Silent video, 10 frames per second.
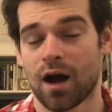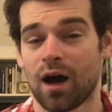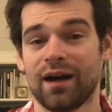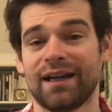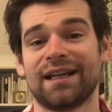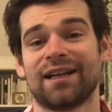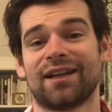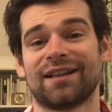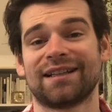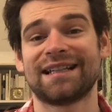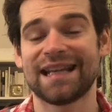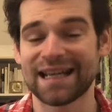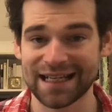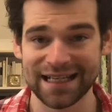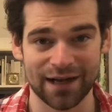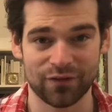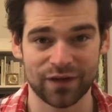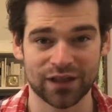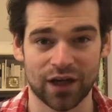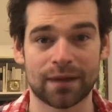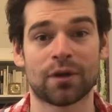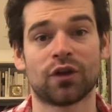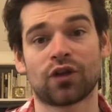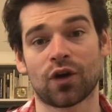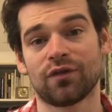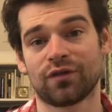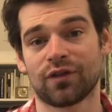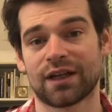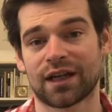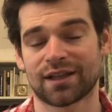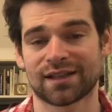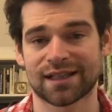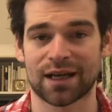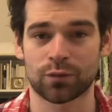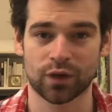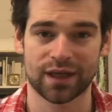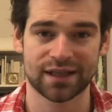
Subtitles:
I nearly every time don't fully understand what they